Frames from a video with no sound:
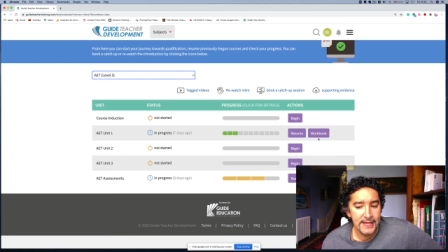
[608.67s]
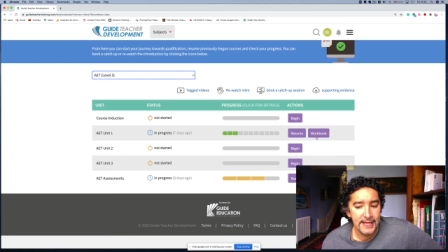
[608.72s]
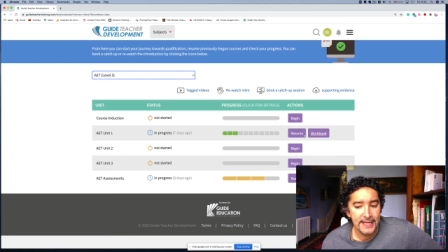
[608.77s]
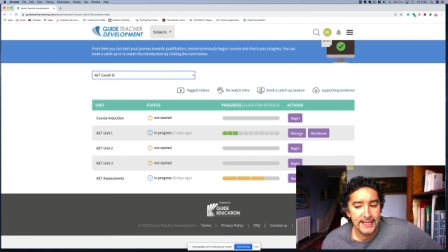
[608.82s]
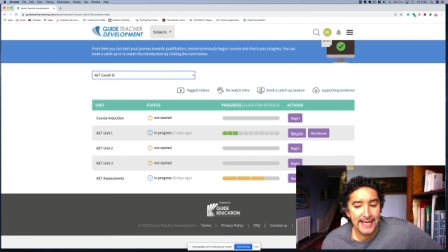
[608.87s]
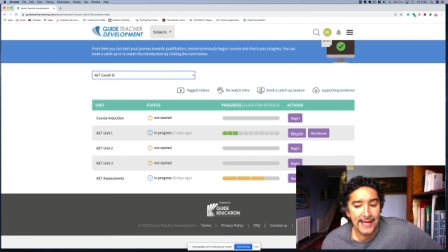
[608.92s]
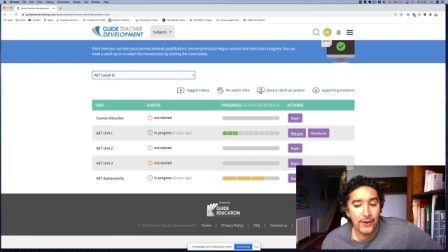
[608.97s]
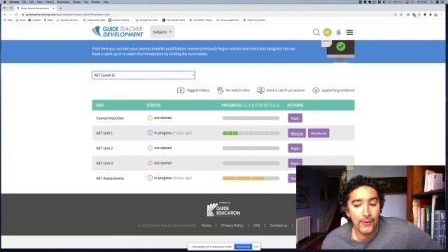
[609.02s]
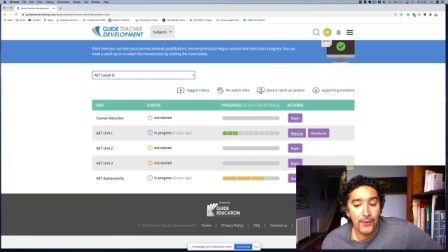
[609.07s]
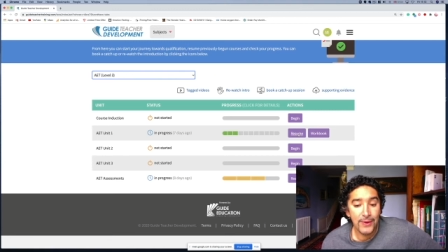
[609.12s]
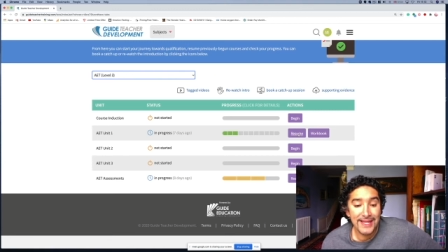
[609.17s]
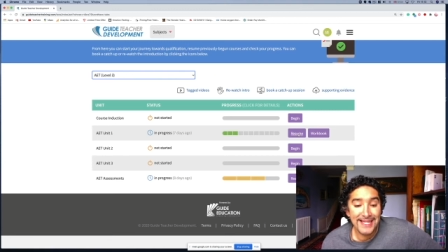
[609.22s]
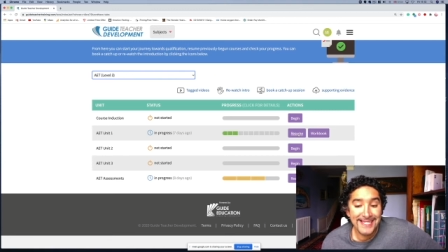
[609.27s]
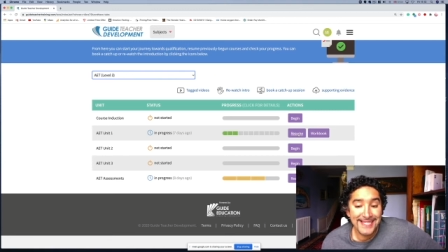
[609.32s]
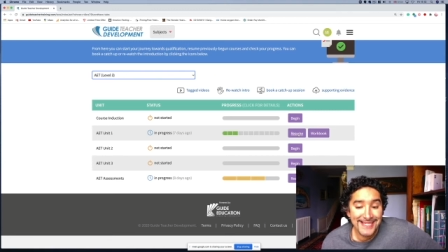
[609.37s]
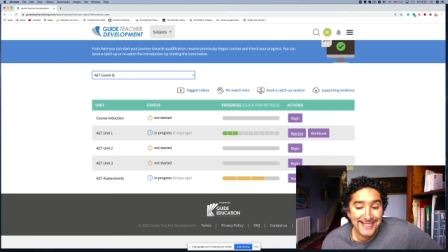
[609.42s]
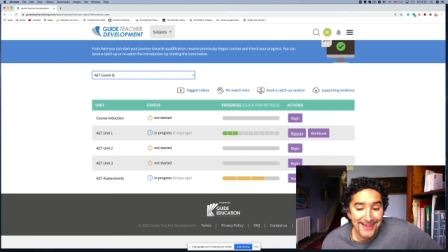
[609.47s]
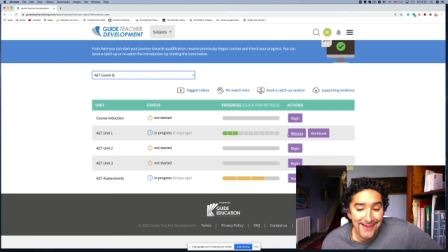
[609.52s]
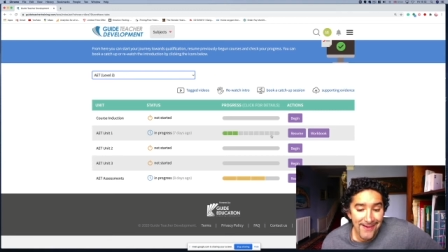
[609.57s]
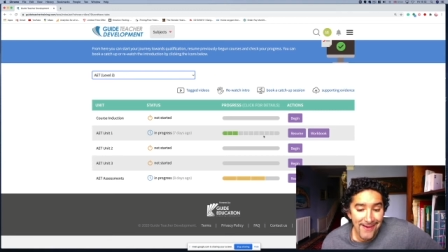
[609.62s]
Now
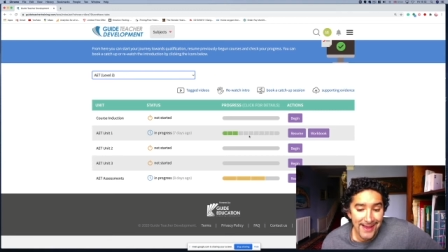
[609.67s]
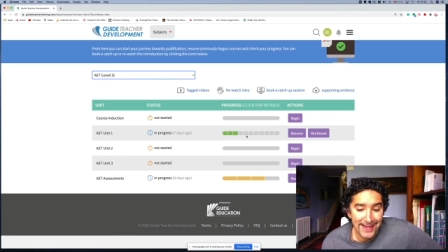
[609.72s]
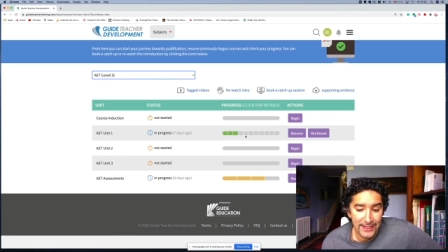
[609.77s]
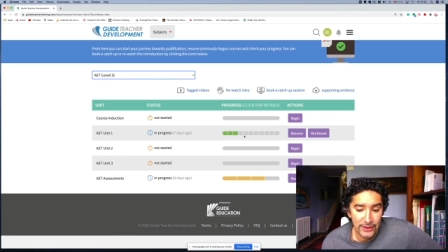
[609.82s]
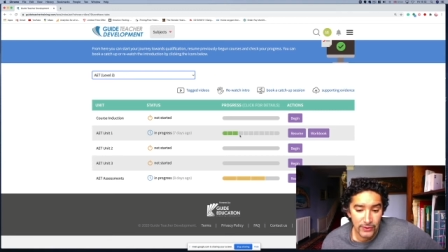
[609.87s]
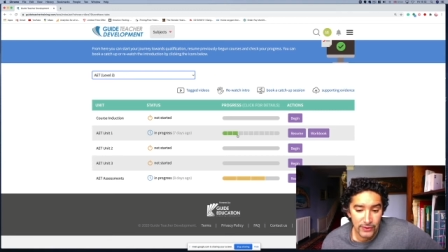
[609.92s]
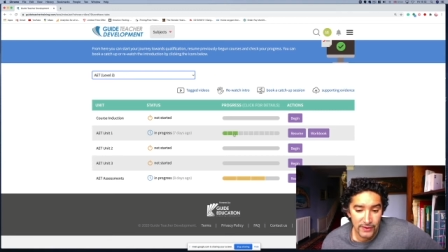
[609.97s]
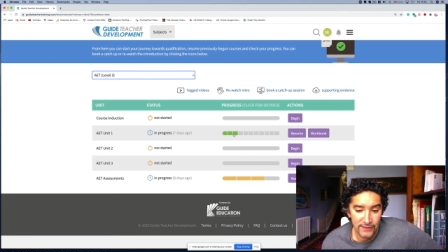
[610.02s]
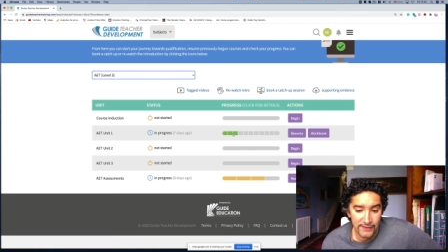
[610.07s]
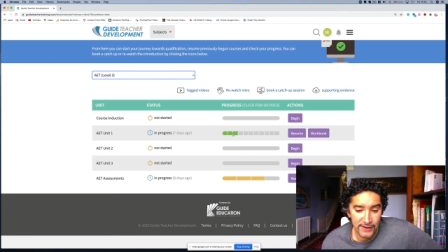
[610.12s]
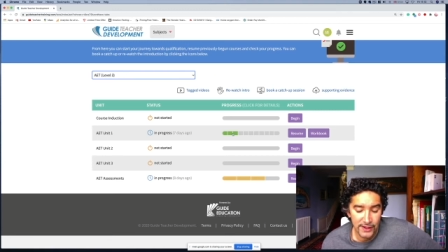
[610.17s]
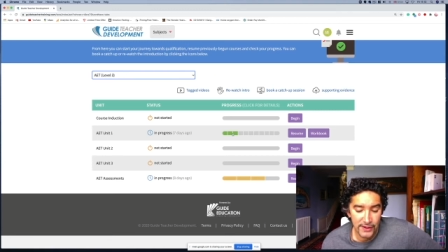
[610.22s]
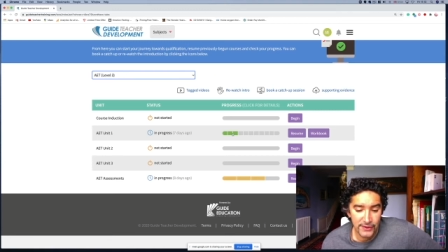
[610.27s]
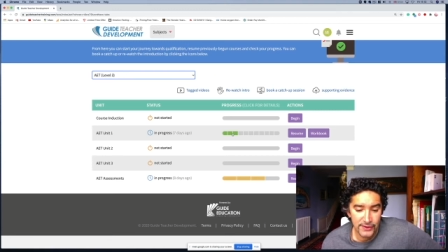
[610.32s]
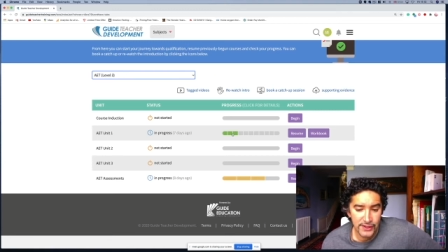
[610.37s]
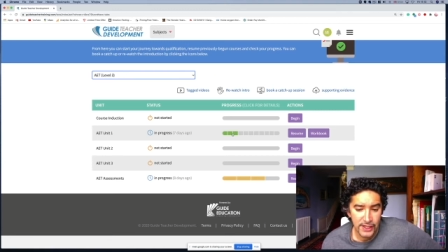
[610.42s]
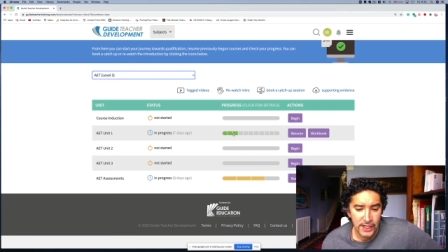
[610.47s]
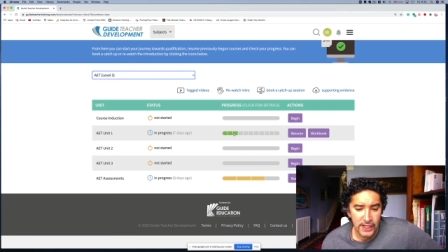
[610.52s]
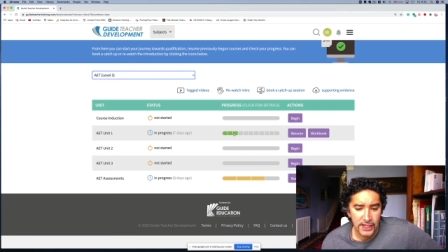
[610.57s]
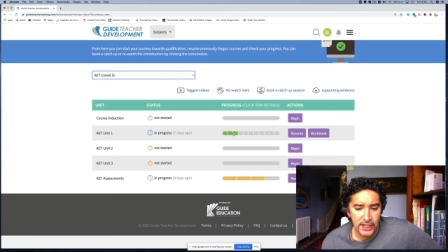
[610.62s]
inside all of those,
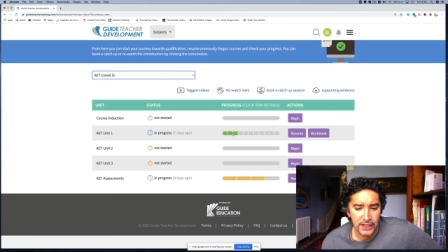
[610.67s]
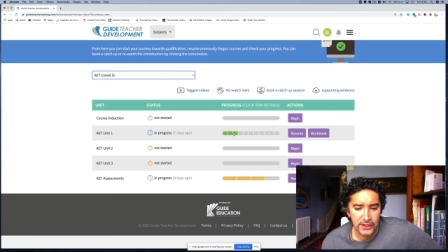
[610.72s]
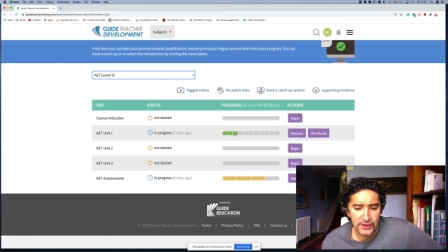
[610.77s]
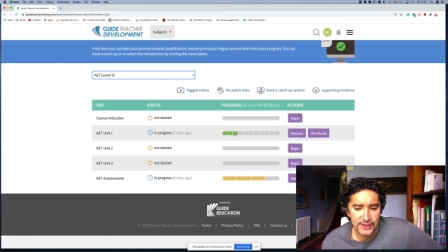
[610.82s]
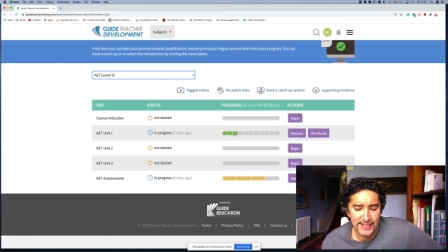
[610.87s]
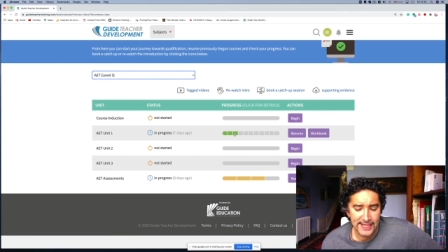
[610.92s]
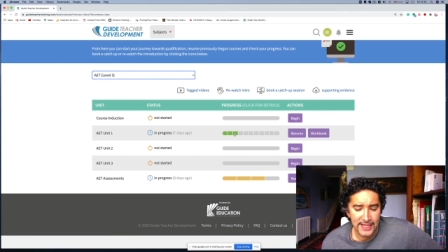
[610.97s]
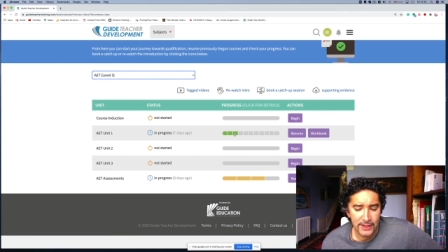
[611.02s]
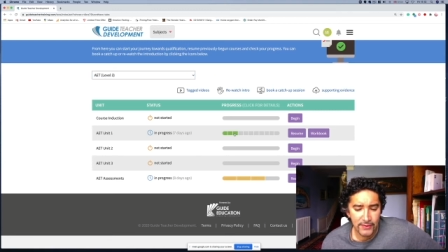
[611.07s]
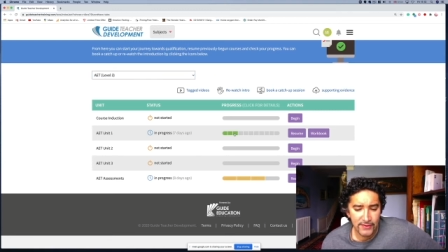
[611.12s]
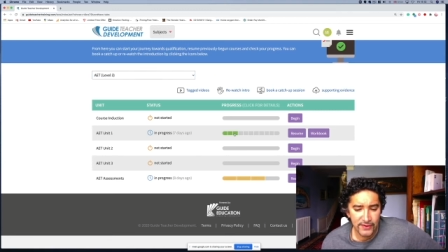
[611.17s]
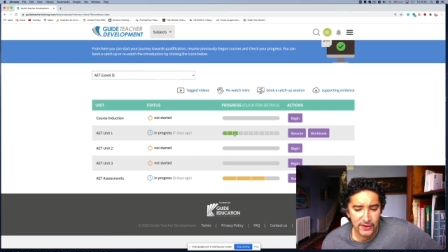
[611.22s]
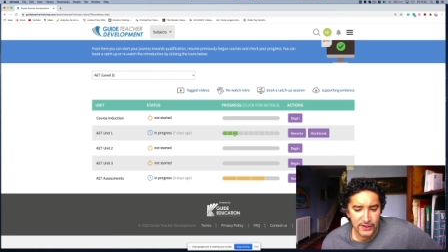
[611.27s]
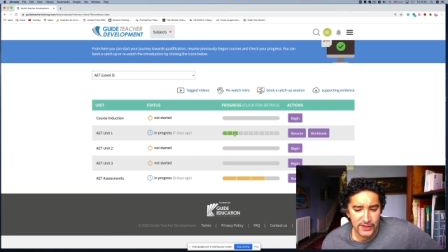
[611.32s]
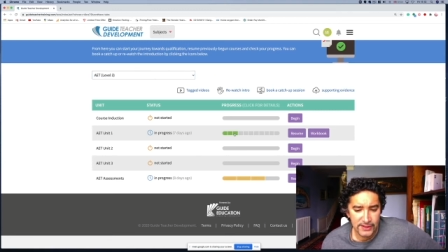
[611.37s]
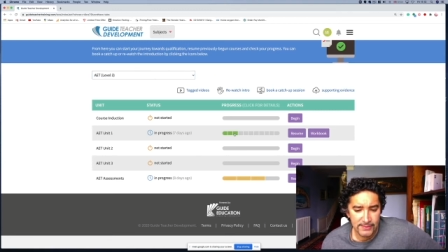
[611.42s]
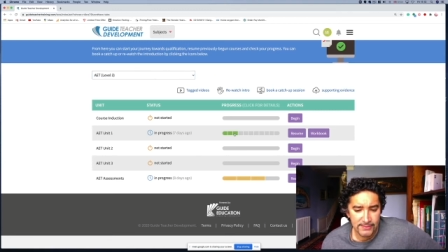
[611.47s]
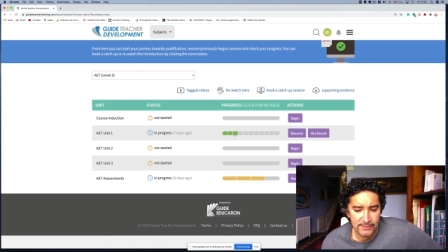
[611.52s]
and you see here we've got some